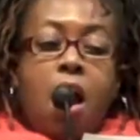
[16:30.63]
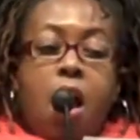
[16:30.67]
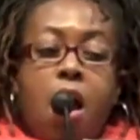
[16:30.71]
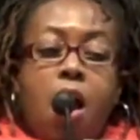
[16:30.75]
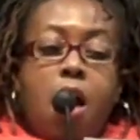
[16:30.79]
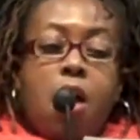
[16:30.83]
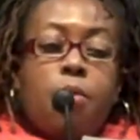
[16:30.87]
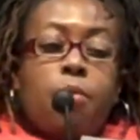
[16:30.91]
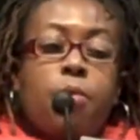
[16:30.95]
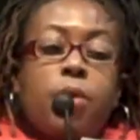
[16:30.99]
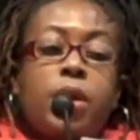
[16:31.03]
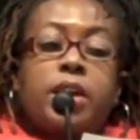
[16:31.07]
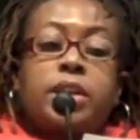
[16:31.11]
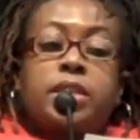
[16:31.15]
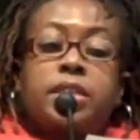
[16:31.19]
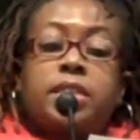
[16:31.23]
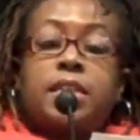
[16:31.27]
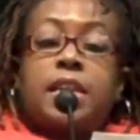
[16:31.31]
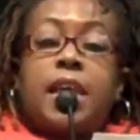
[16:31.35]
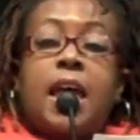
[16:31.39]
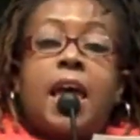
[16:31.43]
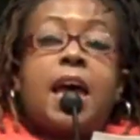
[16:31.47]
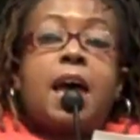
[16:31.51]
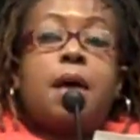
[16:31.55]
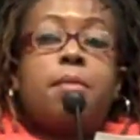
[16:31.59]
Our work
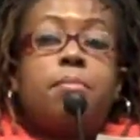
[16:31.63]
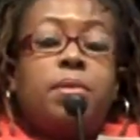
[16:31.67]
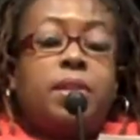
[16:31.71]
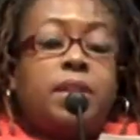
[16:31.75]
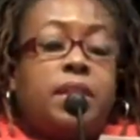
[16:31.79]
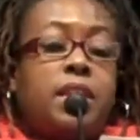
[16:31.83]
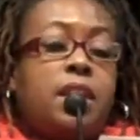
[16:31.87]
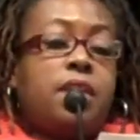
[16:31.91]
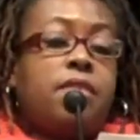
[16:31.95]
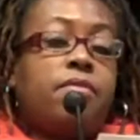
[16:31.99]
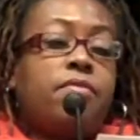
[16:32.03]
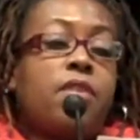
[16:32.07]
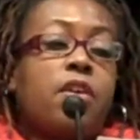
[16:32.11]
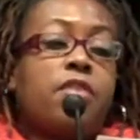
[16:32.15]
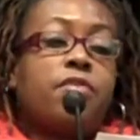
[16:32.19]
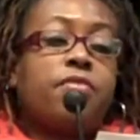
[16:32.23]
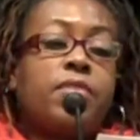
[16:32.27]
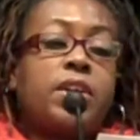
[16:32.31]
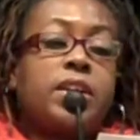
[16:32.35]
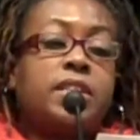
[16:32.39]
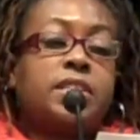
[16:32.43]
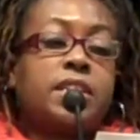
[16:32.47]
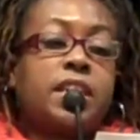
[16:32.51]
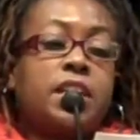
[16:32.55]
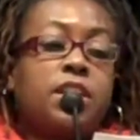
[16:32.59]
today, I believe, our
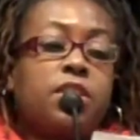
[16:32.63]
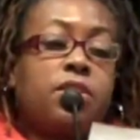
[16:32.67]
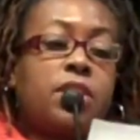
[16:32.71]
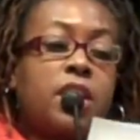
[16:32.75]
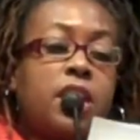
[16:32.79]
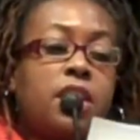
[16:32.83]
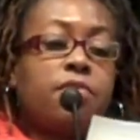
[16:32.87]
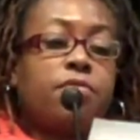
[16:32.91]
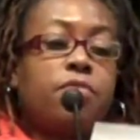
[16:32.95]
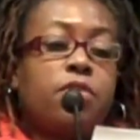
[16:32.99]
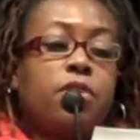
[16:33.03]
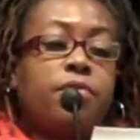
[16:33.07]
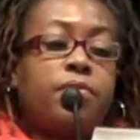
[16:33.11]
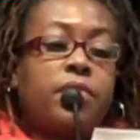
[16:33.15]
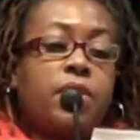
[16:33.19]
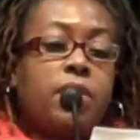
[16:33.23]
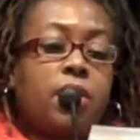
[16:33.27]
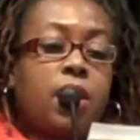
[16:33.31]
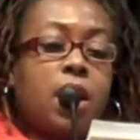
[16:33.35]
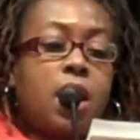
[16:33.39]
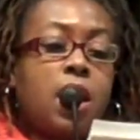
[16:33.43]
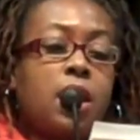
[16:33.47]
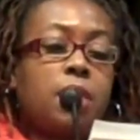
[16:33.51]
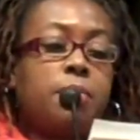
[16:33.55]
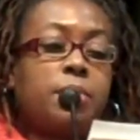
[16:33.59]
friends at United for a Fair
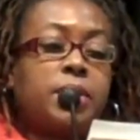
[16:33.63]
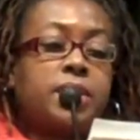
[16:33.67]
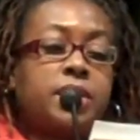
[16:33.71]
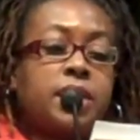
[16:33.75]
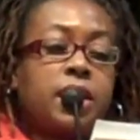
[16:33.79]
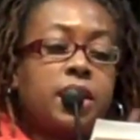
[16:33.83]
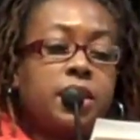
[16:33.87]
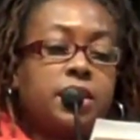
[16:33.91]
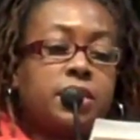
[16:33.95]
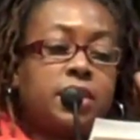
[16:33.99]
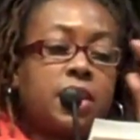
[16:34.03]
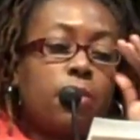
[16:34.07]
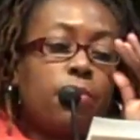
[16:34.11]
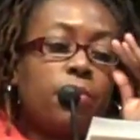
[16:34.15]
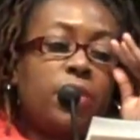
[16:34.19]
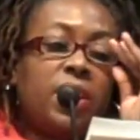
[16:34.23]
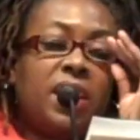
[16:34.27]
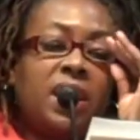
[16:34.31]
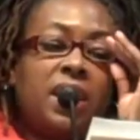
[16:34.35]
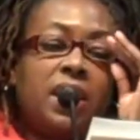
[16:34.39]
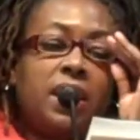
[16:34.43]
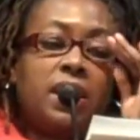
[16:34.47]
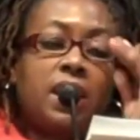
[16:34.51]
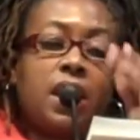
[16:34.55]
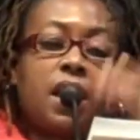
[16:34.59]
Economy tell us that we
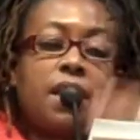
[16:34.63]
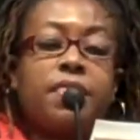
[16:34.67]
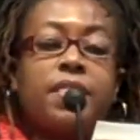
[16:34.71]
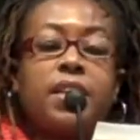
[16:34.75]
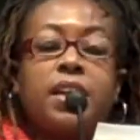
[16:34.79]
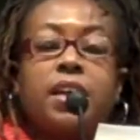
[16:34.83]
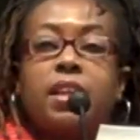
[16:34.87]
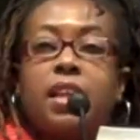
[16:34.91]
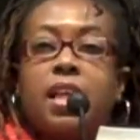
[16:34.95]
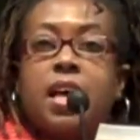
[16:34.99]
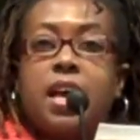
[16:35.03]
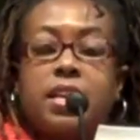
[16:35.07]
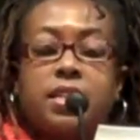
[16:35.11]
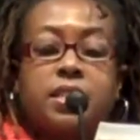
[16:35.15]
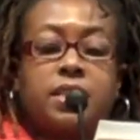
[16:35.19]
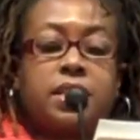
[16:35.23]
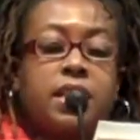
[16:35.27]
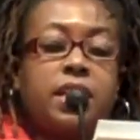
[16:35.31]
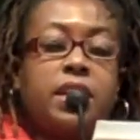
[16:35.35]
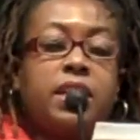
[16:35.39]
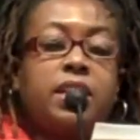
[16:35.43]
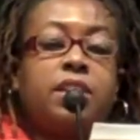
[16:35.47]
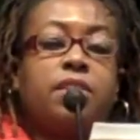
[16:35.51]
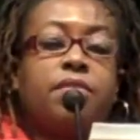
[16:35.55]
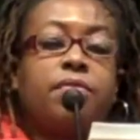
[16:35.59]
need nothing less
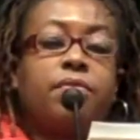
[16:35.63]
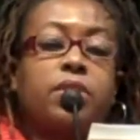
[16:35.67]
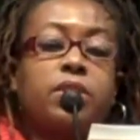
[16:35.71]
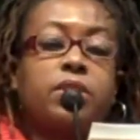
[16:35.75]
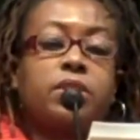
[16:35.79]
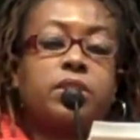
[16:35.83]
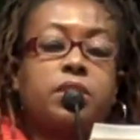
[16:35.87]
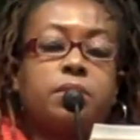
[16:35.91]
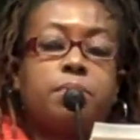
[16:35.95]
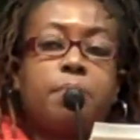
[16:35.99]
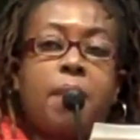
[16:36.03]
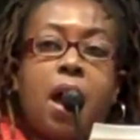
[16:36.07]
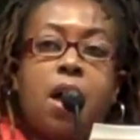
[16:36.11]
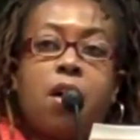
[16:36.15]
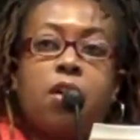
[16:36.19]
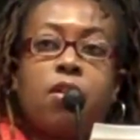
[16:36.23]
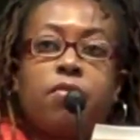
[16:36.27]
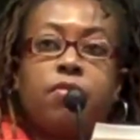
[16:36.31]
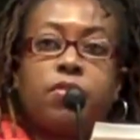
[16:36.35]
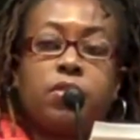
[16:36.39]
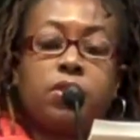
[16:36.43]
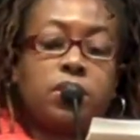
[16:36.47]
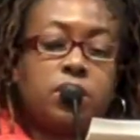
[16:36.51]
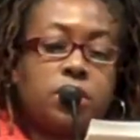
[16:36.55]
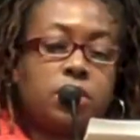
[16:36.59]
than a diverse,
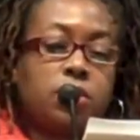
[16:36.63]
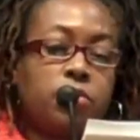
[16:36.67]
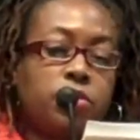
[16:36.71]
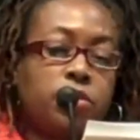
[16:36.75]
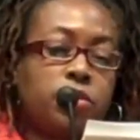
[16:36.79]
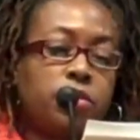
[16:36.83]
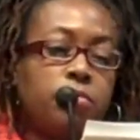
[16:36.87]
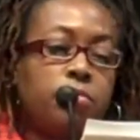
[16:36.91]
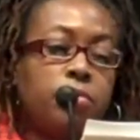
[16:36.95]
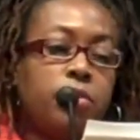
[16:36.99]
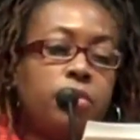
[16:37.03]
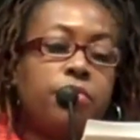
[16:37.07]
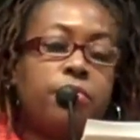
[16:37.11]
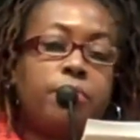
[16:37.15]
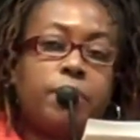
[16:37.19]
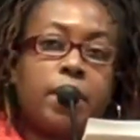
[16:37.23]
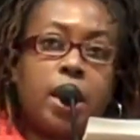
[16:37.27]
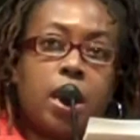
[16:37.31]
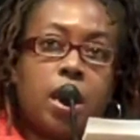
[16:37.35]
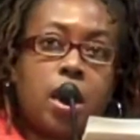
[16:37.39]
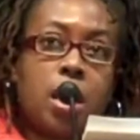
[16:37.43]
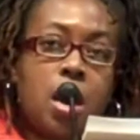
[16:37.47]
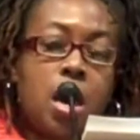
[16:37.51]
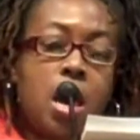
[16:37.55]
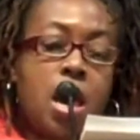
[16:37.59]
powerful social
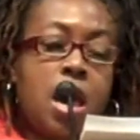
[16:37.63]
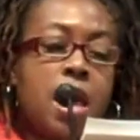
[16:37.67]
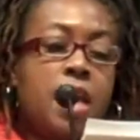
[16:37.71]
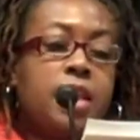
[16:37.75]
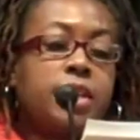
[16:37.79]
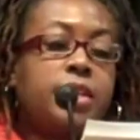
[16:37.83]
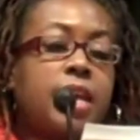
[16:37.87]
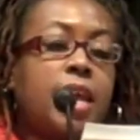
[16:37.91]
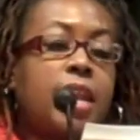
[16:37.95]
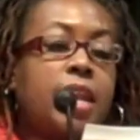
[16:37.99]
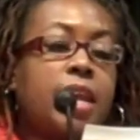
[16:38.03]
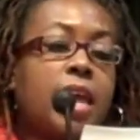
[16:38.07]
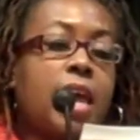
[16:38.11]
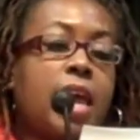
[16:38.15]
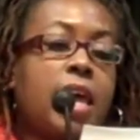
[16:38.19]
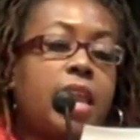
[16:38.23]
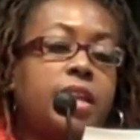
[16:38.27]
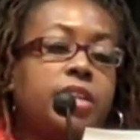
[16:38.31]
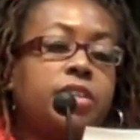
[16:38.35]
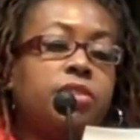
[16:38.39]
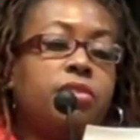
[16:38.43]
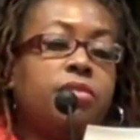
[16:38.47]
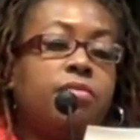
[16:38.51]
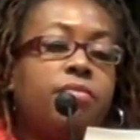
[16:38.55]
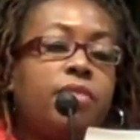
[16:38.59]
movement
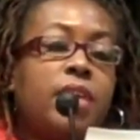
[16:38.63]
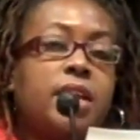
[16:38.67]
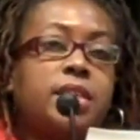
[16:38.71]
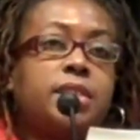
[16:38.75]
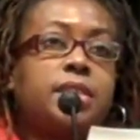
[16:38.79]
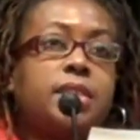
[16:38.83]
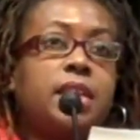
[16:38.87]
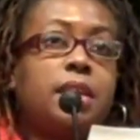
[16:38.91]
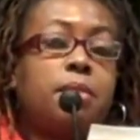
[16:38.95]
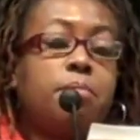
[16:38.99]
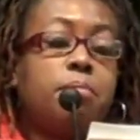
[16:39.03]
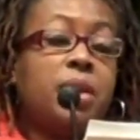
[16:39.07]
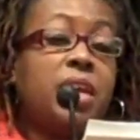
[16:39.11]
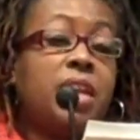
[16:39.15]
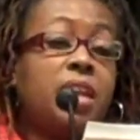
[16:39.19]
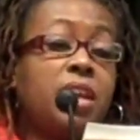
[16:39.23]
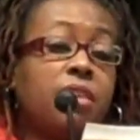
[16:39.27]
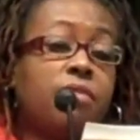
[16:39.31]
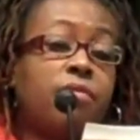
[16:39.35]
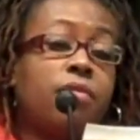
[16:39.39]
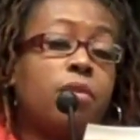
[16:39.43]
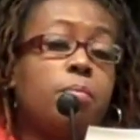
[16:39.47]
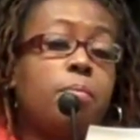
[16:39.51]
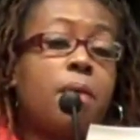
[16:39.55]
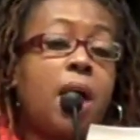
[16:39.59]
dedicated to advancing
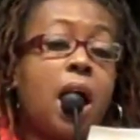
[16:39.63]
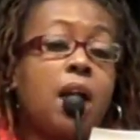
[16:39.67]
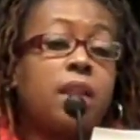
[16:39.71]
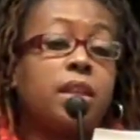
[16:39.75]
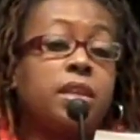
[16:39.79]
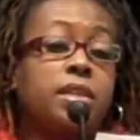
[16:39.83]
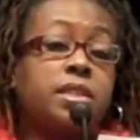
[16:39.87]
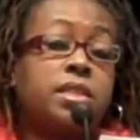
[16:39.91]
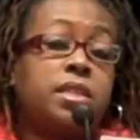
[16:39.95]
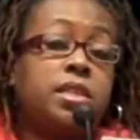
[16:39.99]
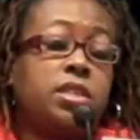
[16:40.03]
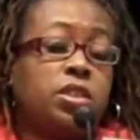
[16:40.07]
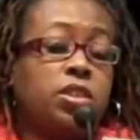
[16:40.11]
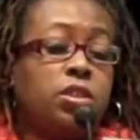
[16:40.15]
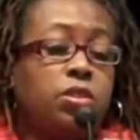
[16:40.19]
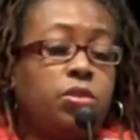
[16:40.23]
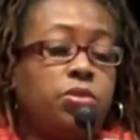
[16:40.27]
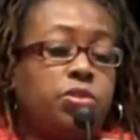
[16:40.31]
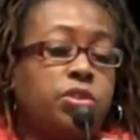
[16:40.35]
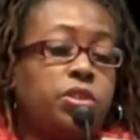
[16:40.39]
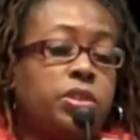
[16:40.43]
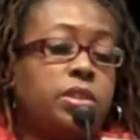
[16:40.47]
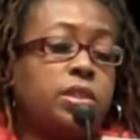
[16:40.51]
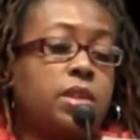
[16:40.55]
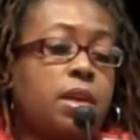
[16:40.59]
meaningful policy
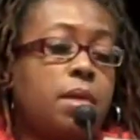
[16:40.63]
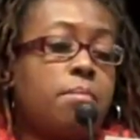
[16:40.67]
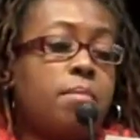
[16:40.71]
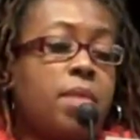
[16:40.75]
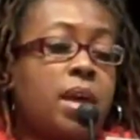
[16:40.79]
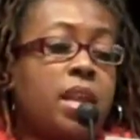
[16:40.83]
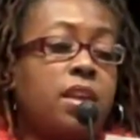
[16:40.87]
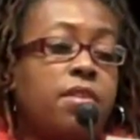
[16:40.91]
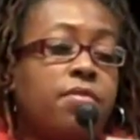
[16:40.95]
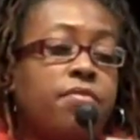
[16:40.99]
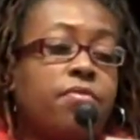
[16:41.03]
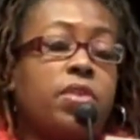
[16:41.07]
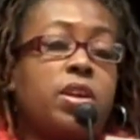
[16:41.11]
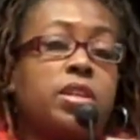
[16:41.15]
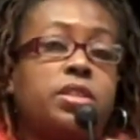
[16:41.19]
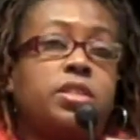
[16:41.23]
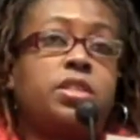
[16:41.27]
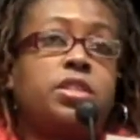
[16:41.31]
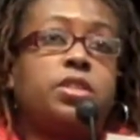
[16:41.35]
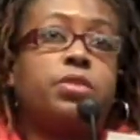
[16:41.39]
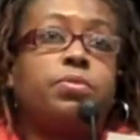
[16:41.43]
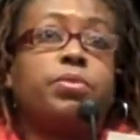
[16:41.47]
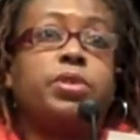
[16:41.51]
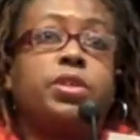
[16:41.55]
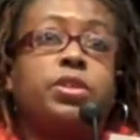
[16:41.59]
solutions on many
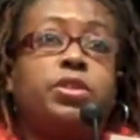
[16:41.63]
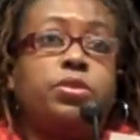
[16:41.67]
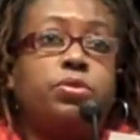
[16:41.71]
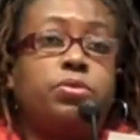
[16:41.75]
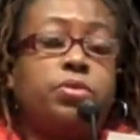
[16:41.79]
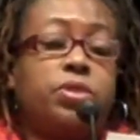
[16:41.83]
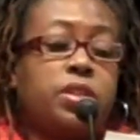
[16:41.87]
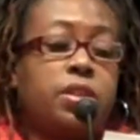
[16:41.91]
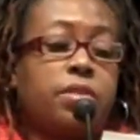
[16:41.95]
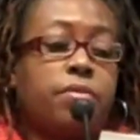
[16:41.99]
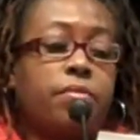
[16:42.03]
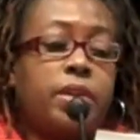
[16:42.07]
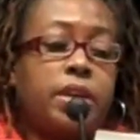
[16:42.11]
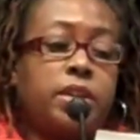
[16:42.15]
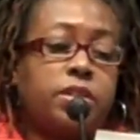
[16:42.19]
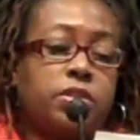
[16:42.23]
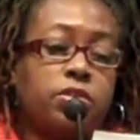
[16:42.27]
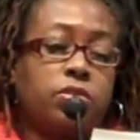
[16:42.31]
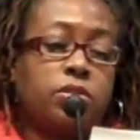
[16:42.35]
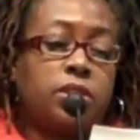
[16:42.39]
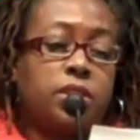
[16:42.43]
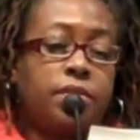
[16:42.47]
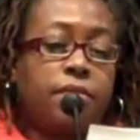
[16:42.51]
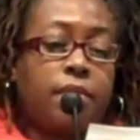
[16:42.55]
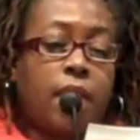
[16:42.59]
fronts to reduce the
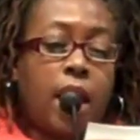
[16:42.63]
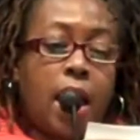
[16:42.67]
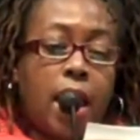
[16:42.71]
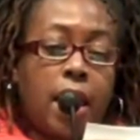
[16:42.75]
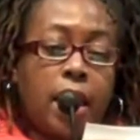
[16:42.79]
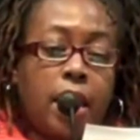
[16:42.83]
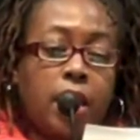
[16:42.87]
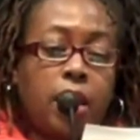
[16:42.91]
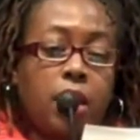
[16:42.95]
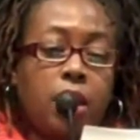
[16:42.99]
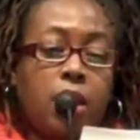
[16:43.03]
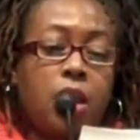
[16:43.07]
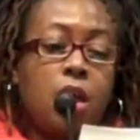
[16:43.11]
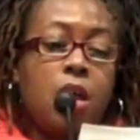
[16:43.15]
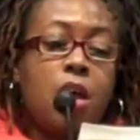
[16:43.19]
racial divide.